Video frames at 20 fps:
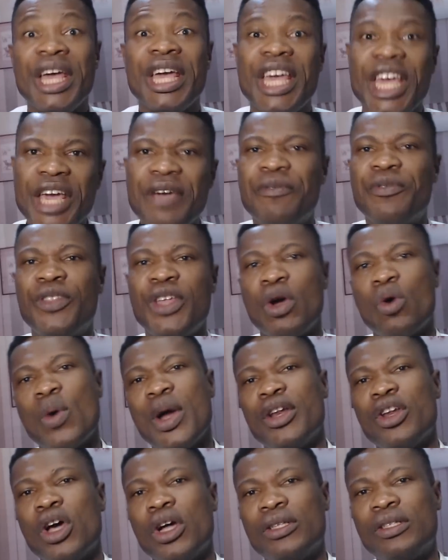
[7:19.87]
if they were
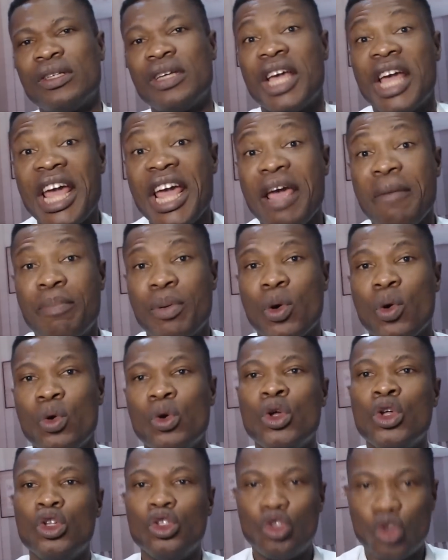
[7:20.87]
not able
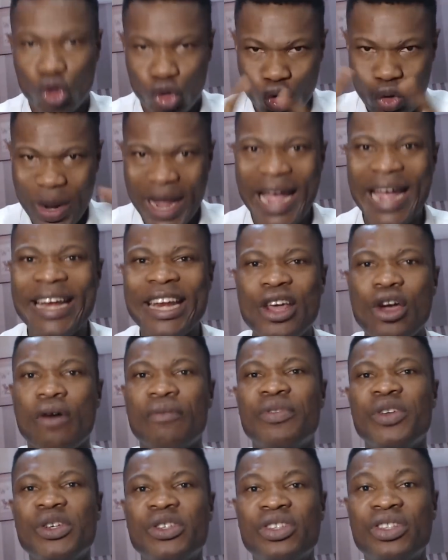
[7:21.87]
to do any of
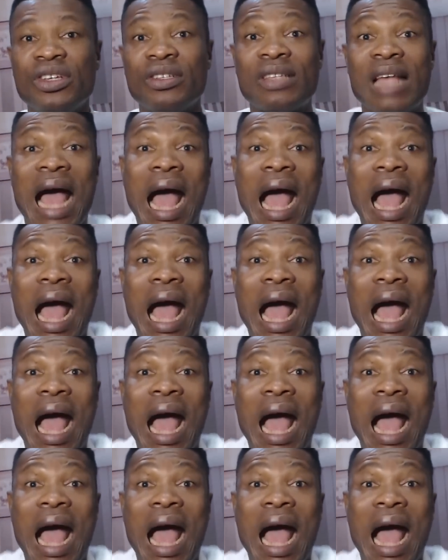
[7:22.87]
these things.